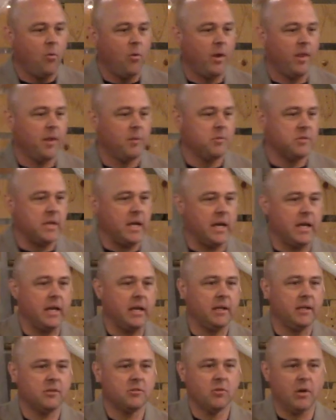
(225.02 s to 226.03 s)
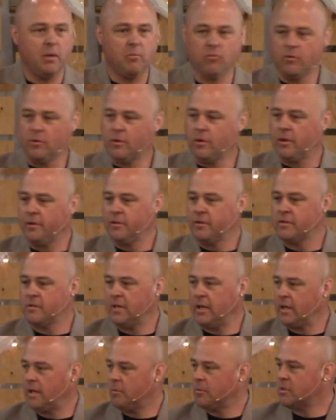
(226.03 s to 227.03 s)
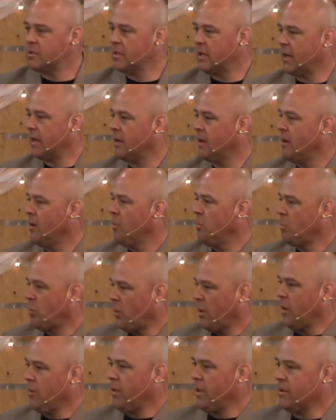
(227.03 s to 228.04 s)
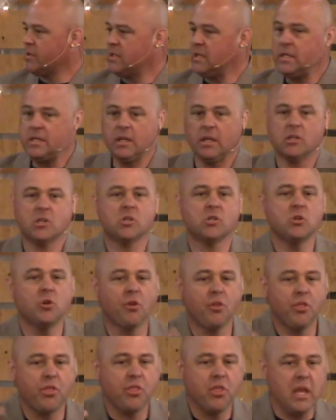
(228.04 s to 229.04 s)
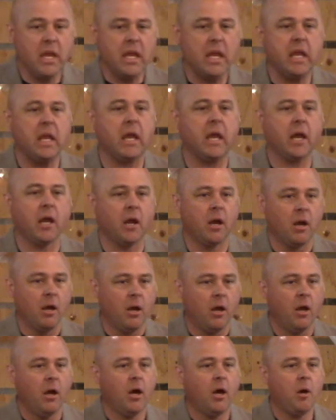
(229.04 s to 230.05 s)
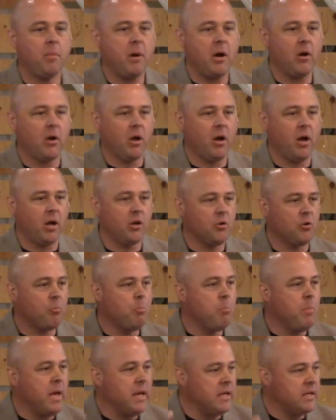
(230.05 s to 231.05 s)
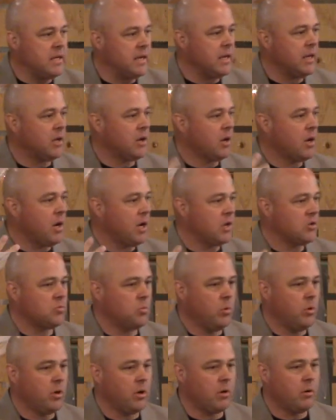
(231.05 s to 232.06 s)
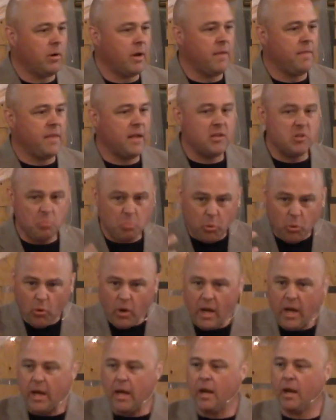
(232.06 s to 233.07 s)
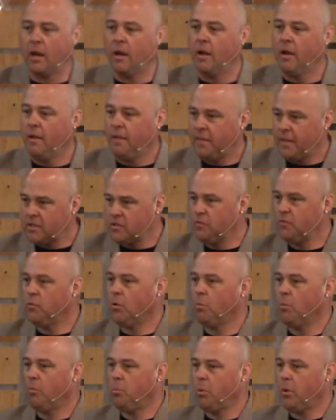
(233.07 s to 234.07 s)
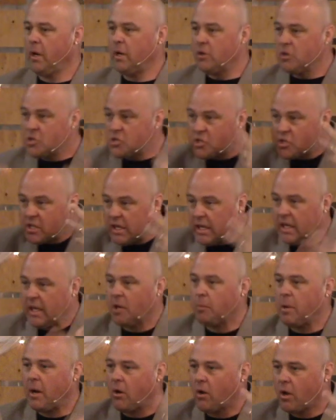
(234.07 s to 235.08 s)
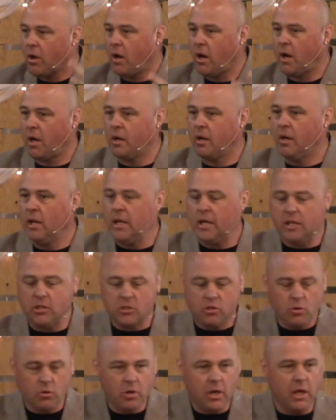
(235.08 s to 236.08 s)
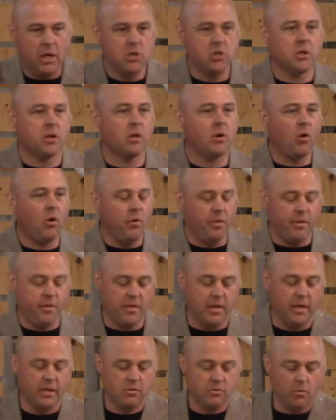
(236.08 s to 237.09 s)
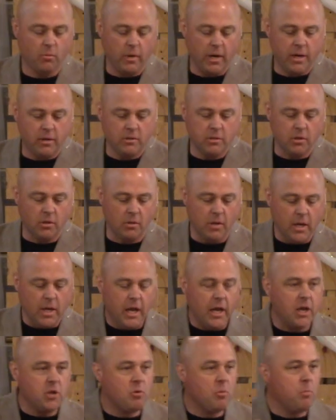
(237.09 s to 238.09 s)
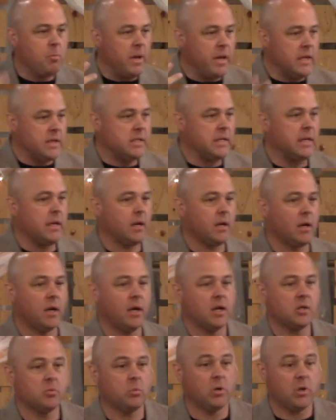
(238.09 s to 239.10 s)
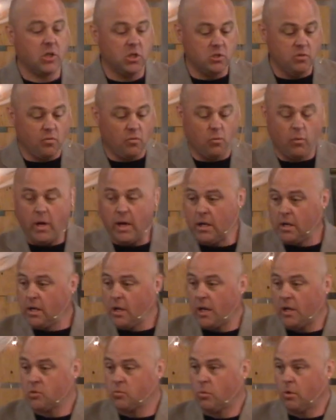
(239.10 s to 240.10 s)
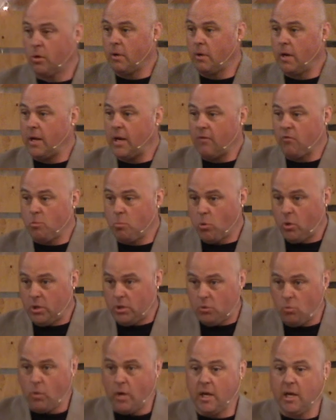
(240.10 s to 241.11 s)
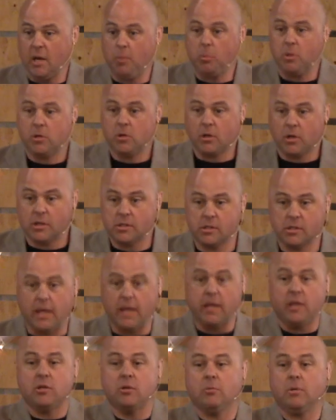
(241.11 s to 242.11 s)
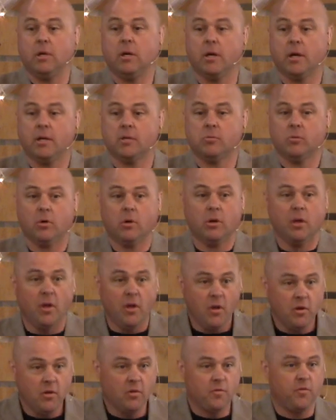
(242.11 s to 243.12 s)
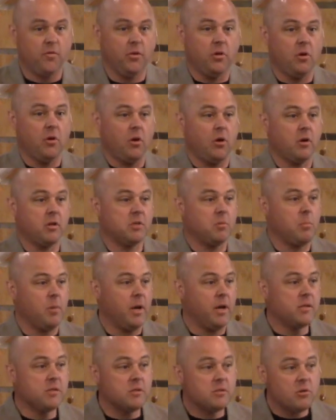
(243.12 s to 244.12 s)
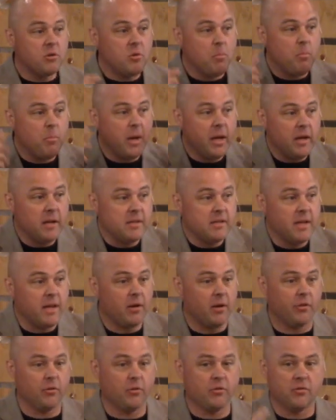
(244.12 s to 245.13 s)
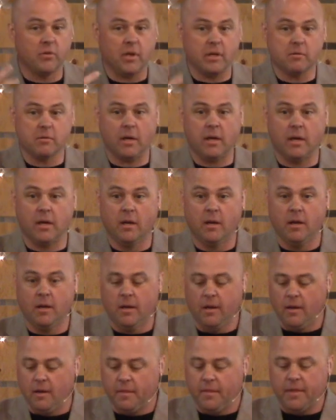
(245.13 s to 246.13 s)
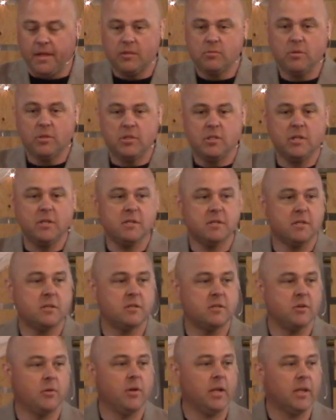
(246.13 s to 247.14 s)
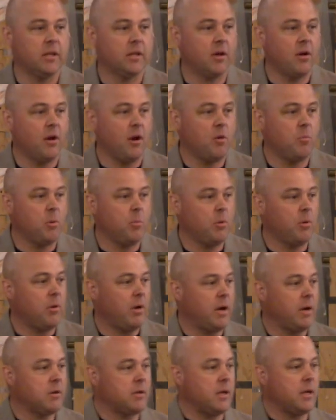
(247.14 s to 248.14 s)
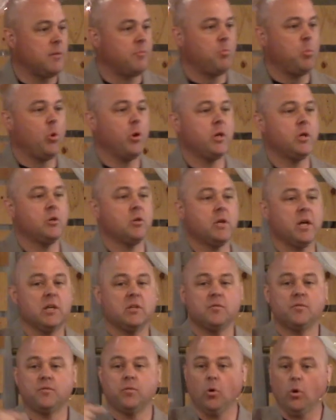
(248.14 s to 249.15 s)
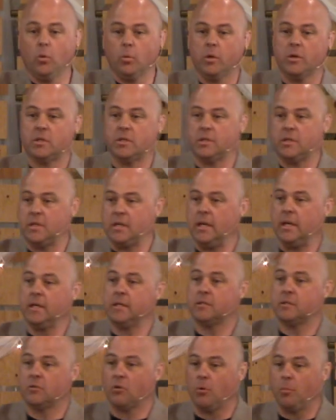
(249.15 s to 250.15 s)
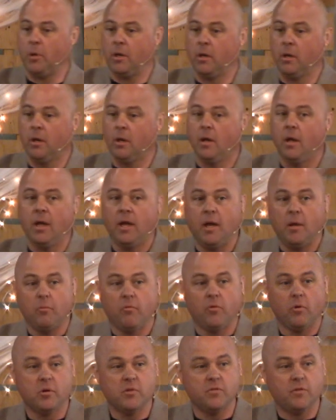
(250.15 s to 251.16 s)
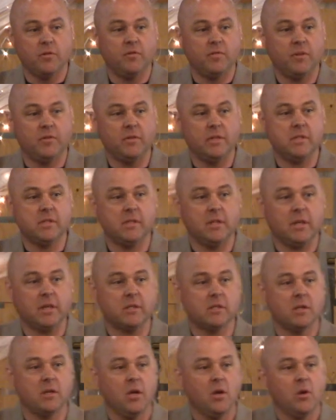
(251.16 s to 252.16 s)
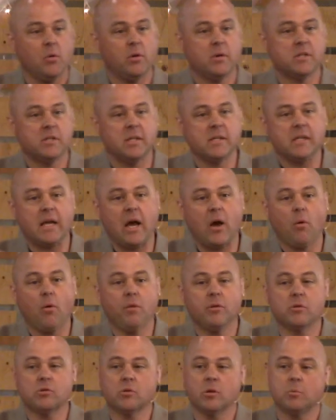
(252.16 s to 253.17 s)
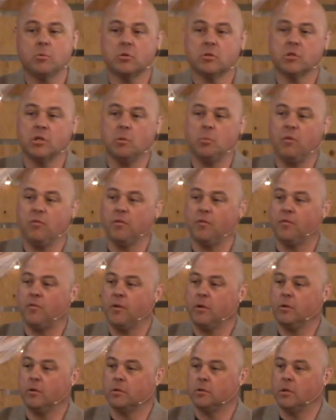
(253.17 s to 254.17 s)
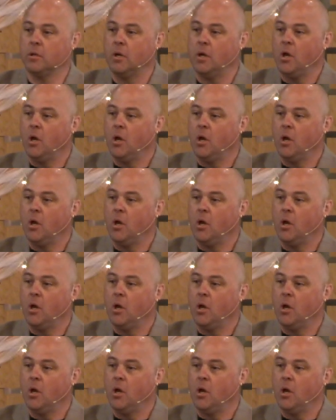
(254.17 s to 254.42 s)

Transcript: while I'm stacking these grapefruit on this thing. And I'm just like praying without ceasing. It's just you're thinking about God. You're meditating on God's word, right? That's praying. That's a form of praying. You're just thinking about God, His creation, and all the things around you. And you're meditating on God's Word because you've read God's right? Every morning you wake up and you're excited to read God's Word, to fill your hearts and minds, and so you meditate on those things, right? That's what Jesus is doing in the garden. Remember, I, I pointed you guys forward to today's sermon in verse 56, where it says, How are the scriptures going to be fulfilled?